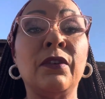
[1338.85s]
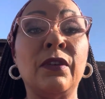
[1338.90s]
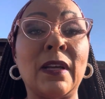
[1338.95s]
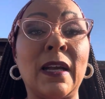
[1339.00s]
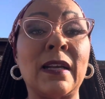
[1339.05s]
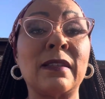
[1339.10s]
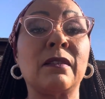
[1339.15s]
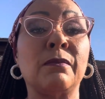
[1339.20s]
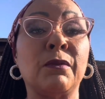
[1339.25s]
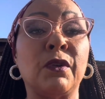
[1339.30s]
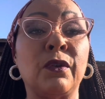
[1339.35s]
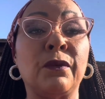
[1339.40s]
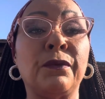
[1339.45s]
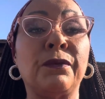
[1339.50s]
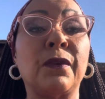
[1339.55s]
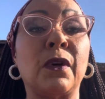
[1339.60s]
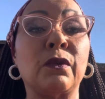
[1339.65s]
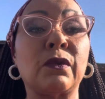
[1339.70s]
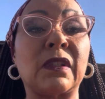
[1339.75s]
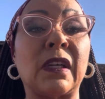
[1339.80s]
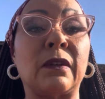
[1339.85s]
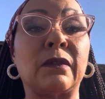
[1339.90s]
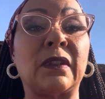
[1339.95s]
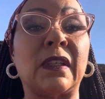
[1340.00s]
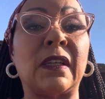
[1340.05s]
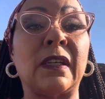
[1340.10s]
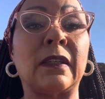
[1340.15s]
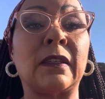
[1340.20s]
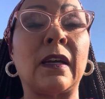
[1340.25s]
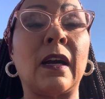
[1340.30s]
You got some good folks out
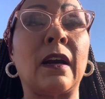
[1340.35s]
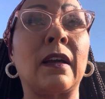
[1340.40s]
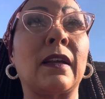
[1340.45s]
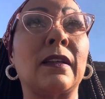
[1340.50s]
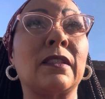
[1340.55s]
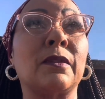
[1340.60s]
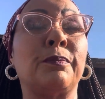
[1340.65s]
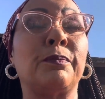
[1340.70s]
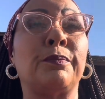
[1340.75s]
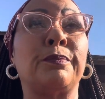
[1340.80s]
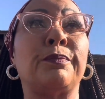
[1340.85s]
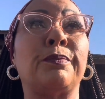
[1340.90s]
there. God has